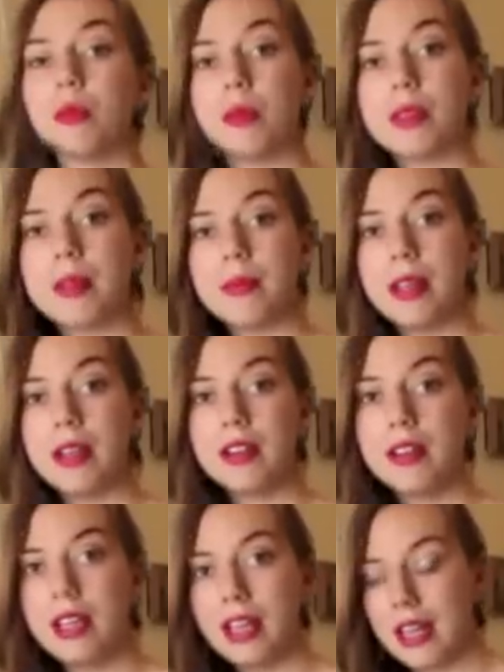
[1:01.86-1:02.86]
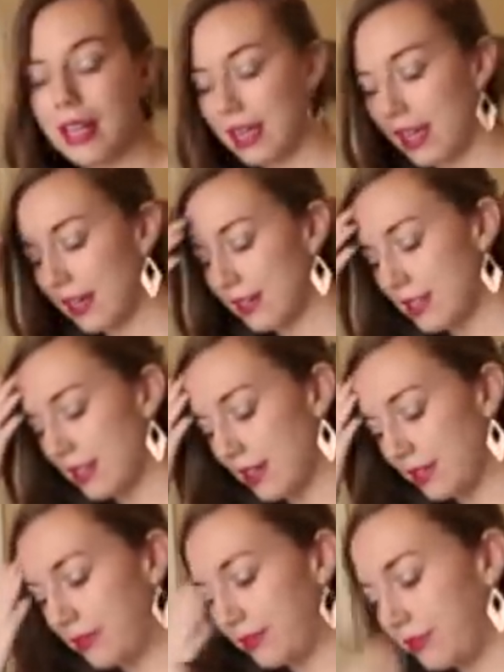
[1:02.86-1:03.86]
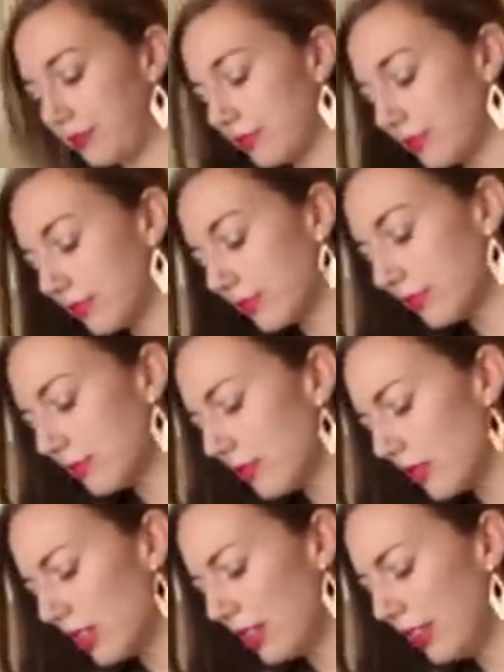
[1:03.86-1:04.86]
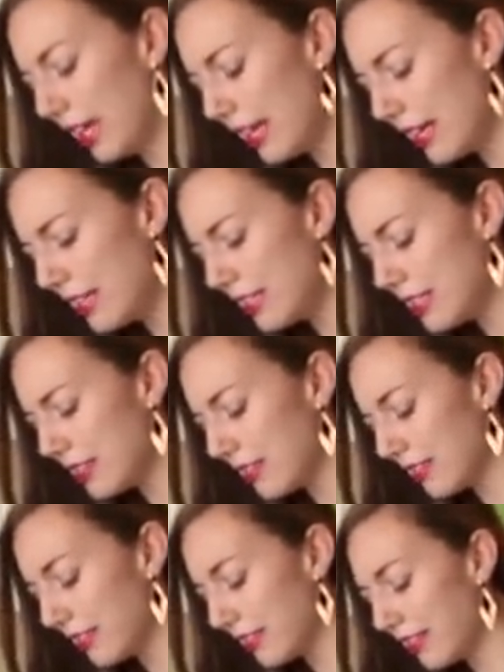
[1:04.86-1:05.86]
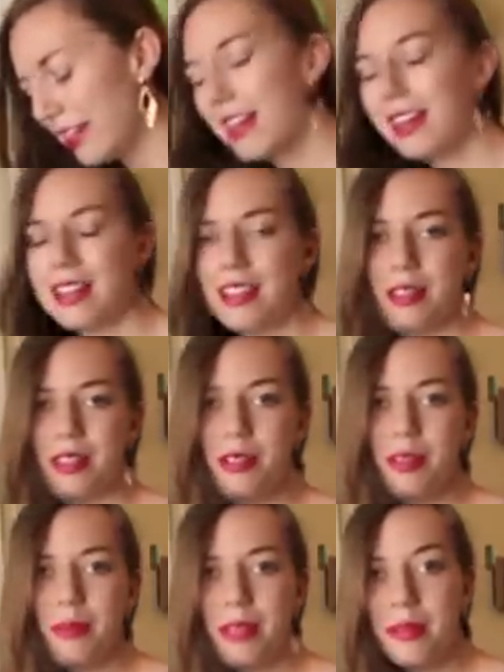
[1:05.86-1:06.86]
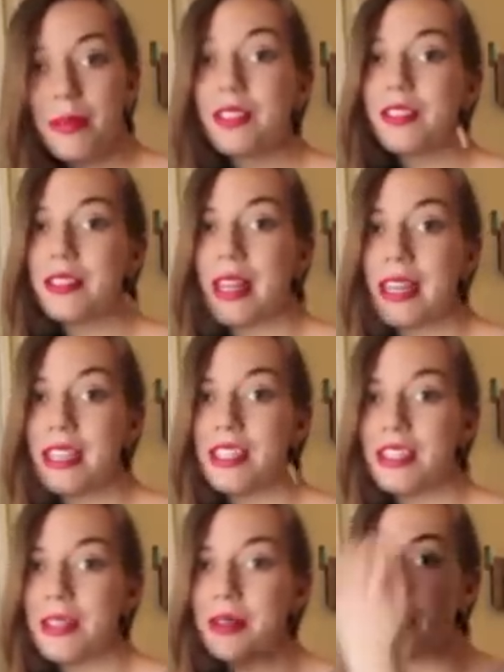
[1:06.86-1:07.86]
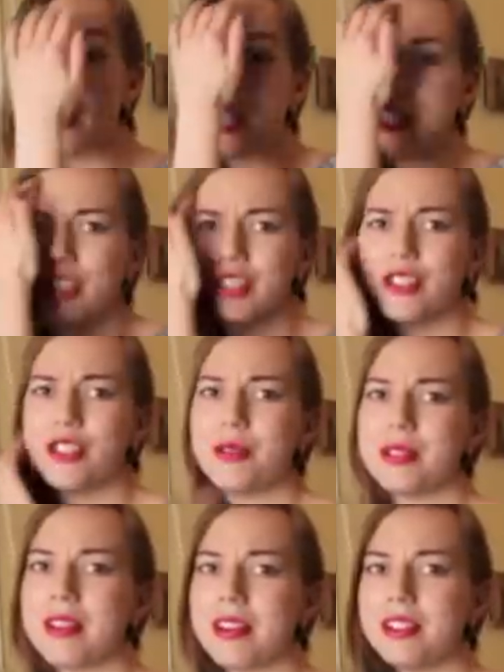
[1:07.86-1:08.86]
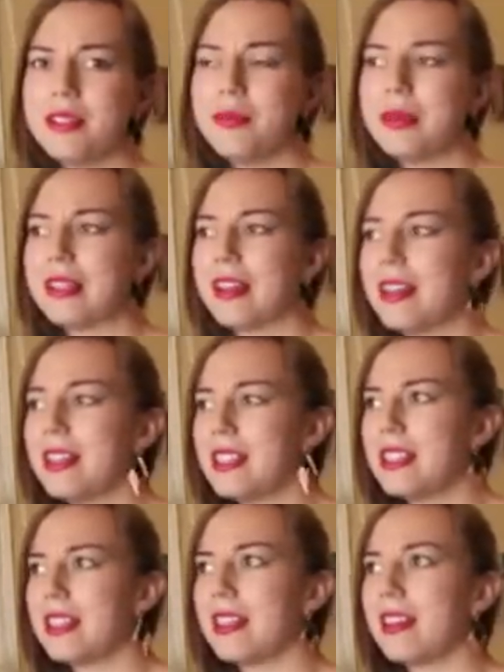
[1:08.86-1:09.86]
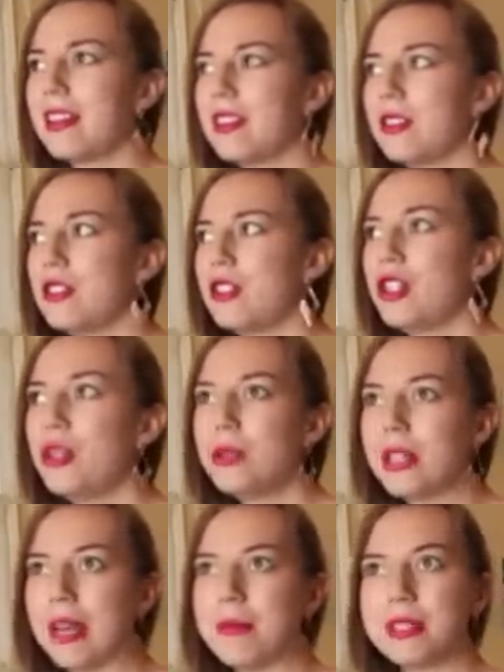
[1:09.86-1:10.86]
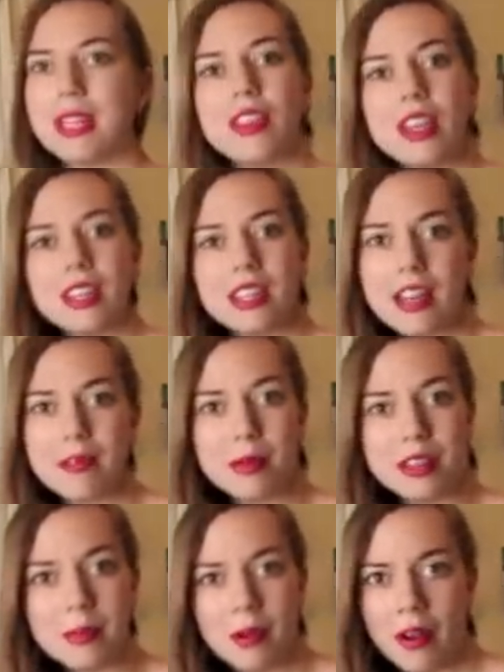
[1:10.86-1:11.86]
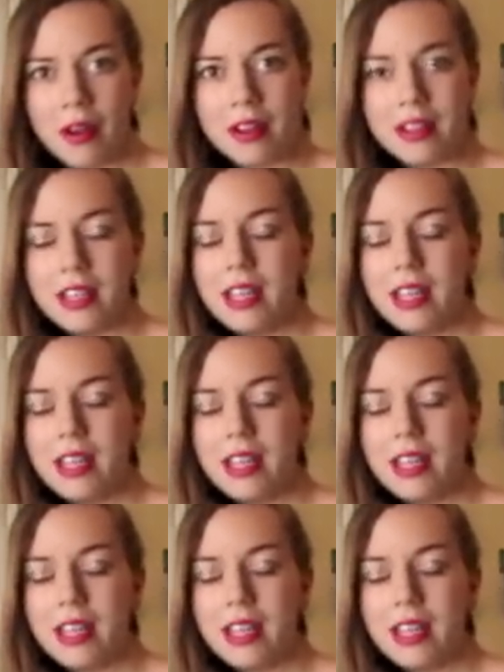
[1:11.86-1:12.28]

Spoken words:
with them there. And legs, you can put them on your legs too. I just choose not to because the 2 times I think that I put them on,